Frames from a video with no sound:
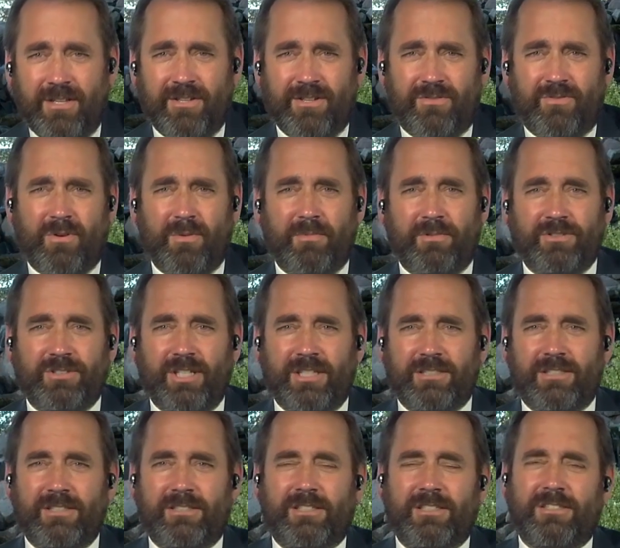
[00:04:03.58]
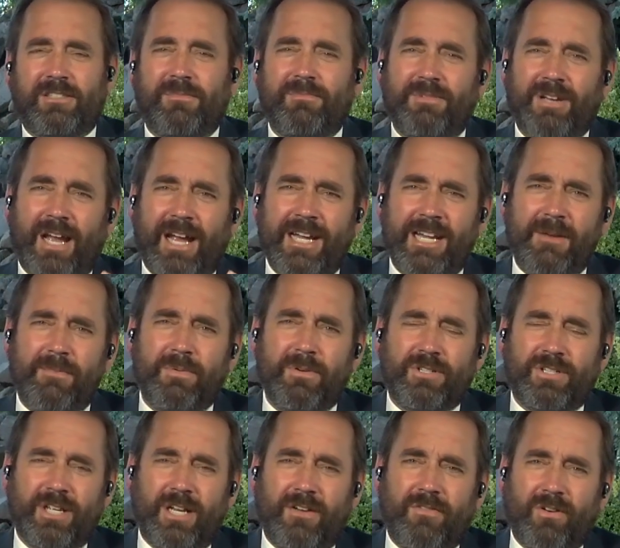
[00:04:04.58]
in the criminal justice system.
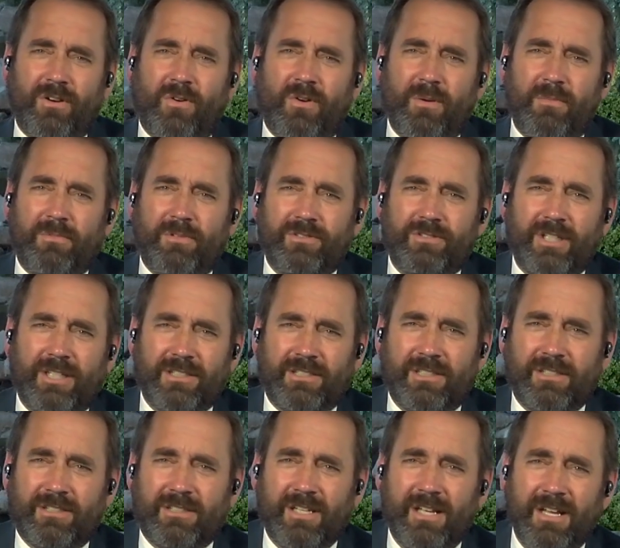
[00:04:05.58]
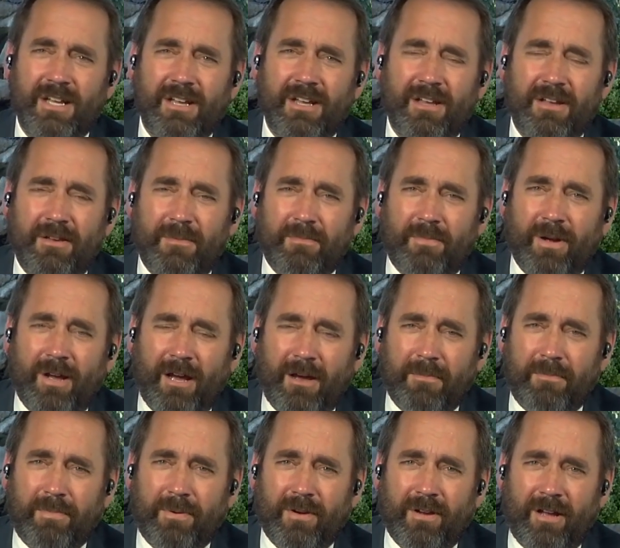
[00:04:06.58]
90% of our criminal justice uh,
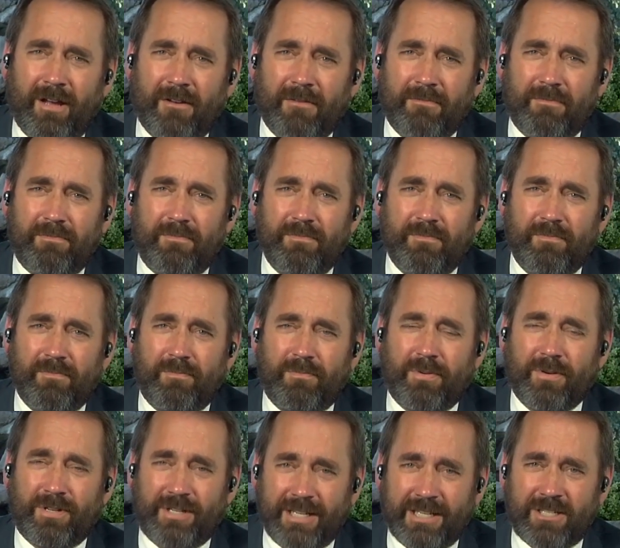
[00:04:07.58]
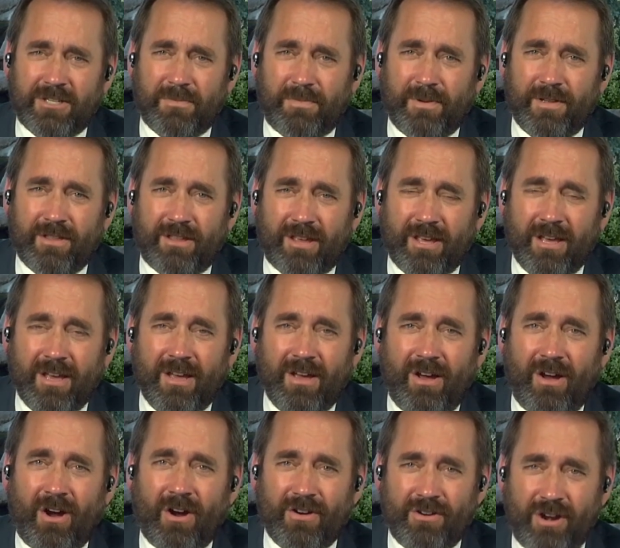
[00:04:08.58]
uh, participants
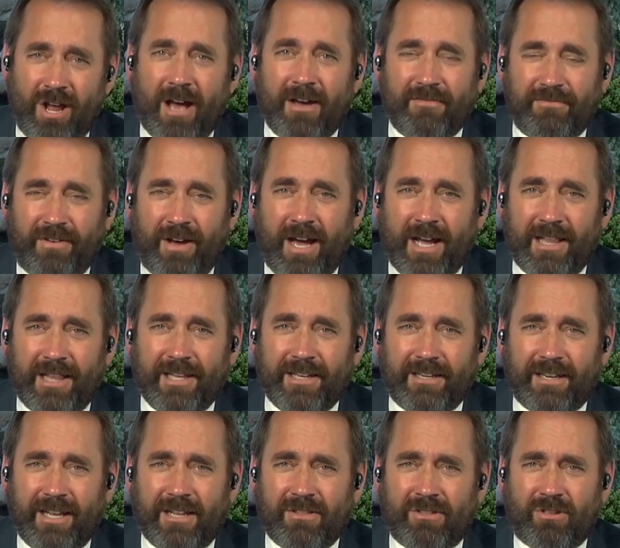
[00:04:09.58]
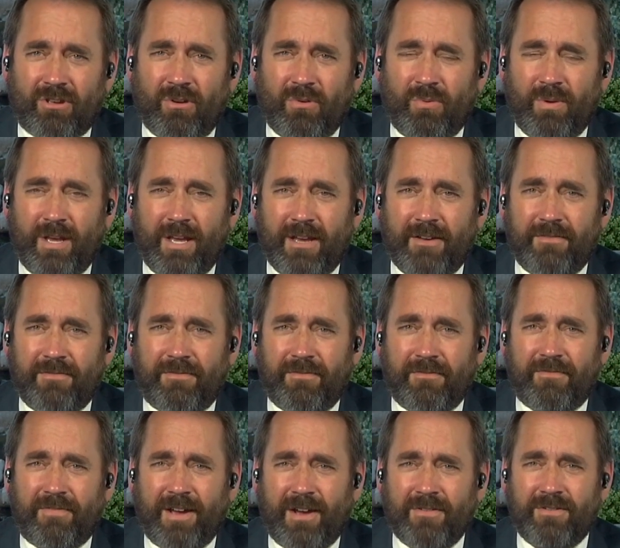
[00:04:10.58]
are not violent. And so we have
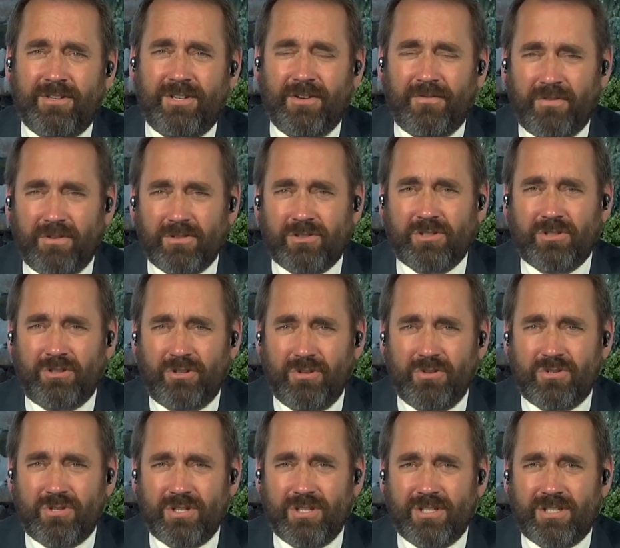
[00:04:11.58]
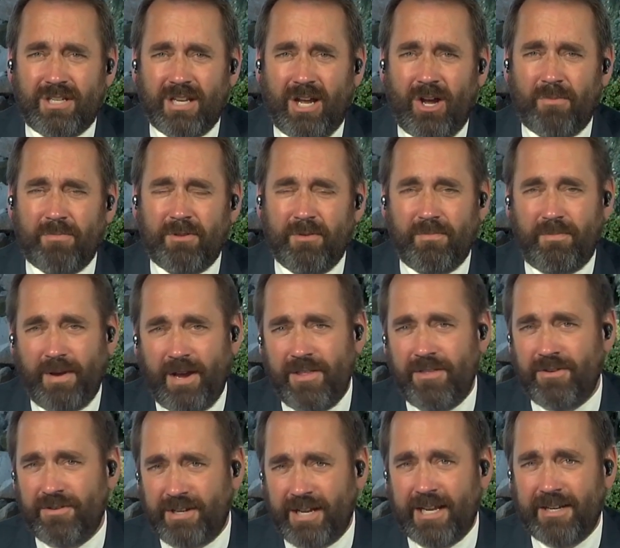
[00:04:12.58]
found different solutions to help them pay
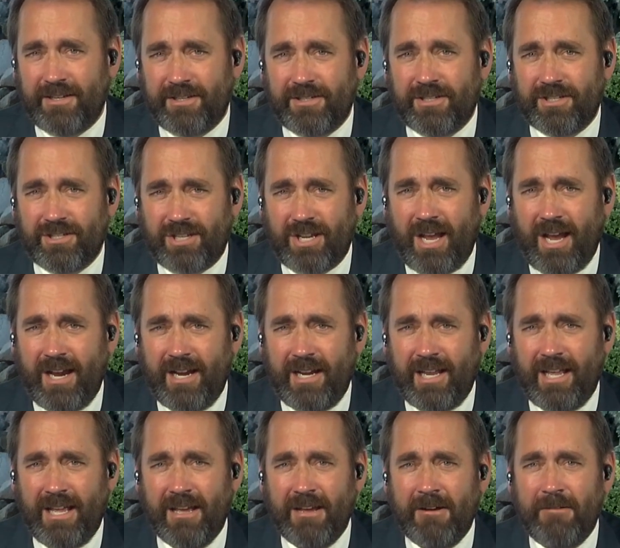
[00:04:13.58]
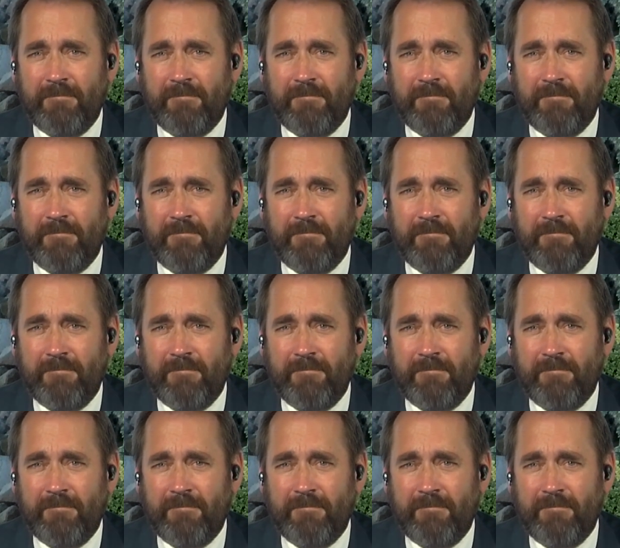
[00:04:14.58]
their debt to society